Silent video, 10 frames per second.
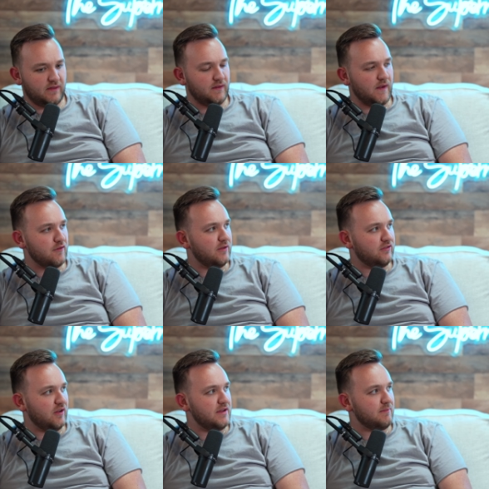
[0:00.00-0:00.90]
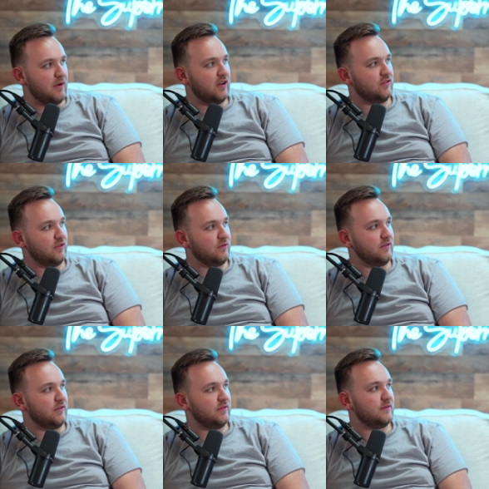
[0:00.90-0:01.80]
The government shall be upon his
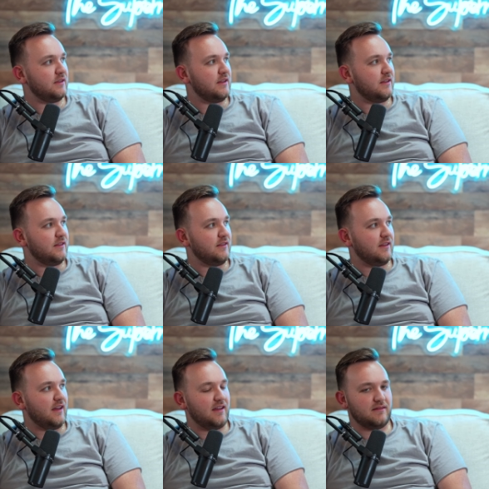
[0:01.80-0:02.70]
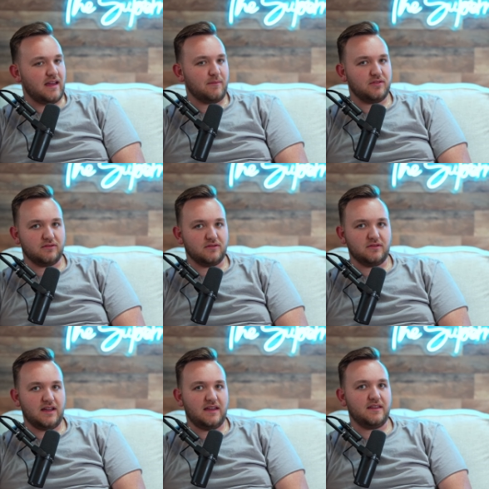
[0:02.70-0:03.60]
shoulders. I,
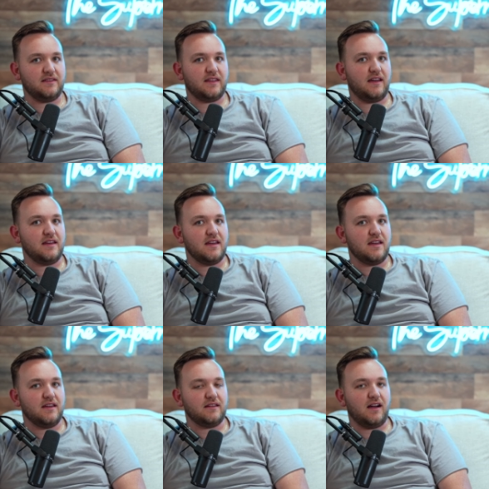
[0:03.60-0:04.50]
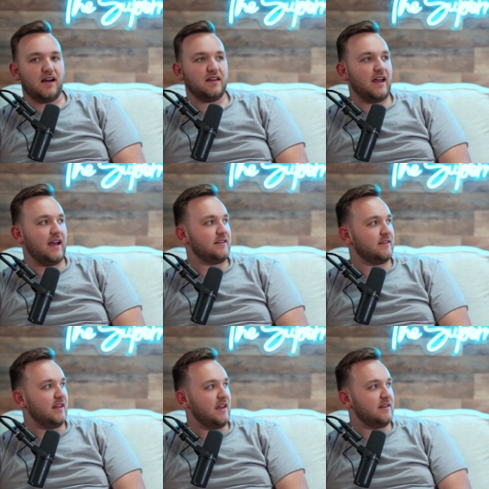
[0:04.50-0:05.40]
absolutely. I think that hmm. God has
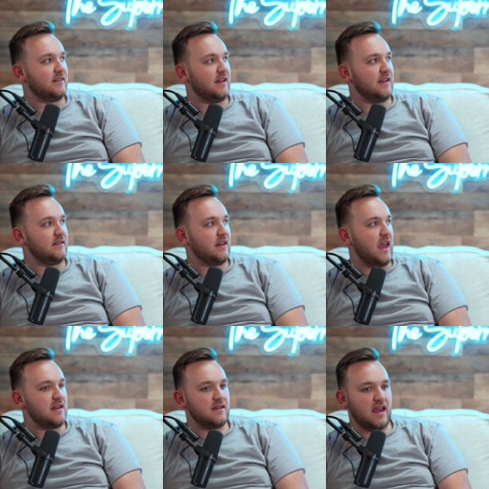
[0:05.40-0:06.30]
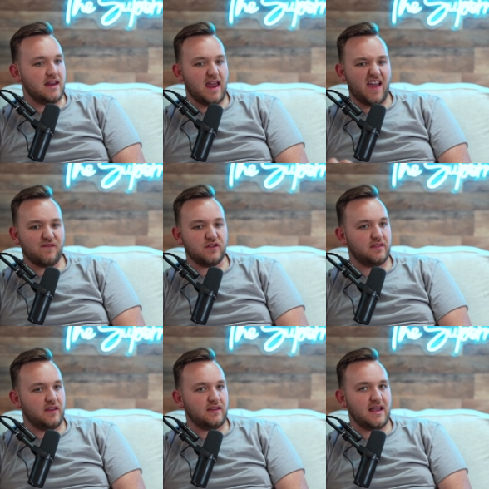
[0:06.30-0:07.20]
his hand in, in, in
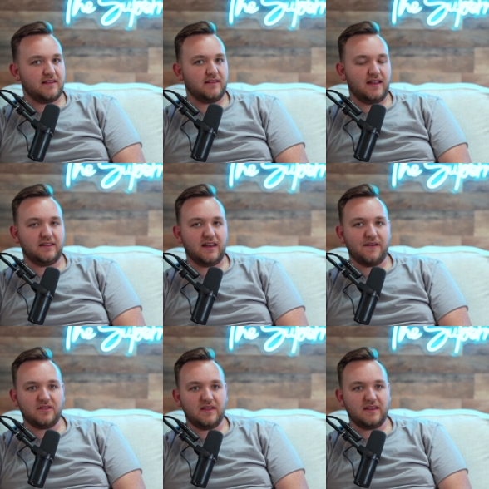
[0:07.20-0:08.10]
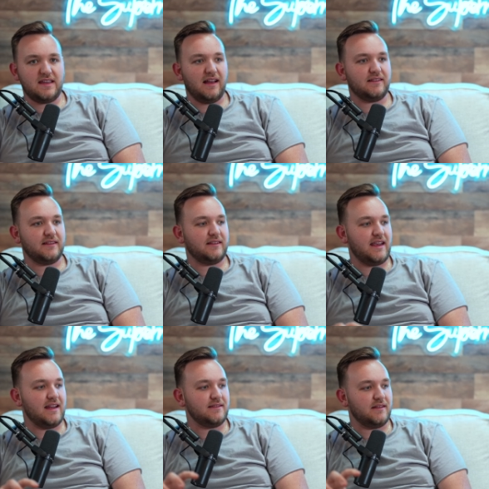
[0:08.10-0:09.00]
everything. He has his hand in everything. He has his
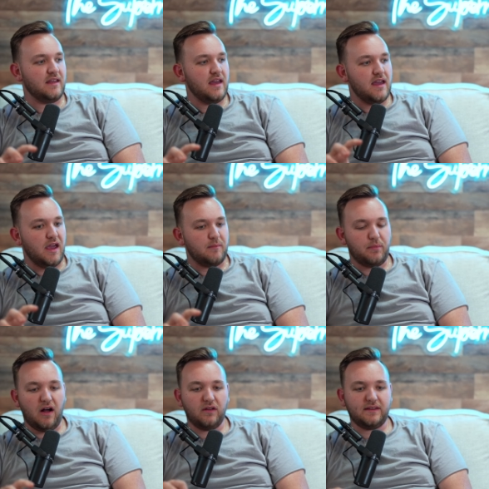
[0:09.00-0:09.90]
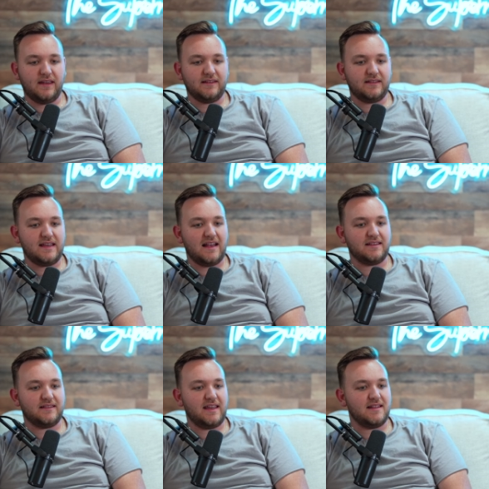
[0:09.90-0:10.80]
hands in, in politics. He has
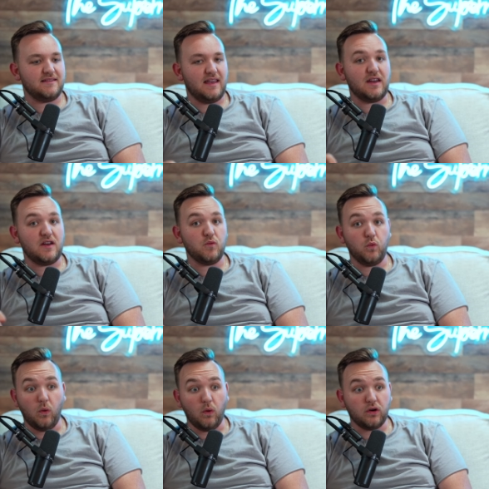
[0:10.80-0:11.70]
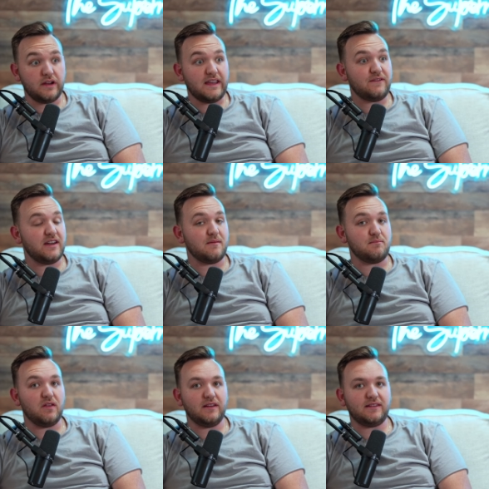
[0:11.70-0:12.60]
his hands in, in war, even in
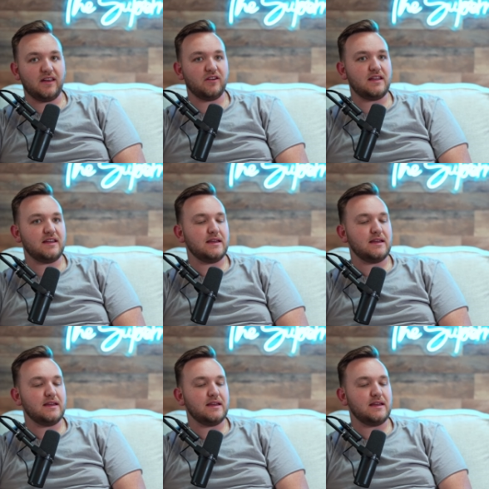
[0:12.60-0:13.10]
military.